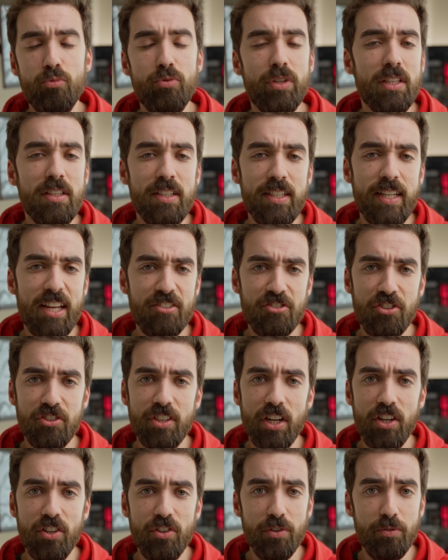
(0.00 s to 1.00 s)
really
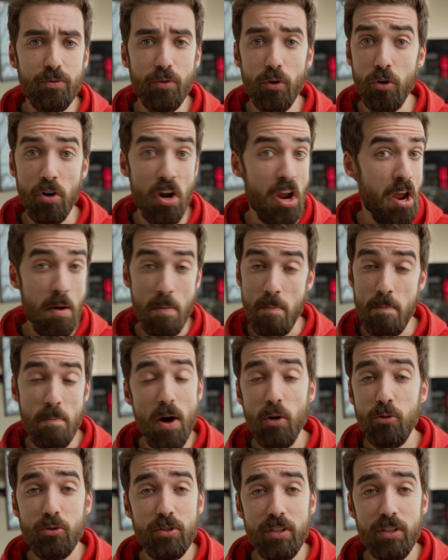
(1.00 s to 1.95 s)
necessary for most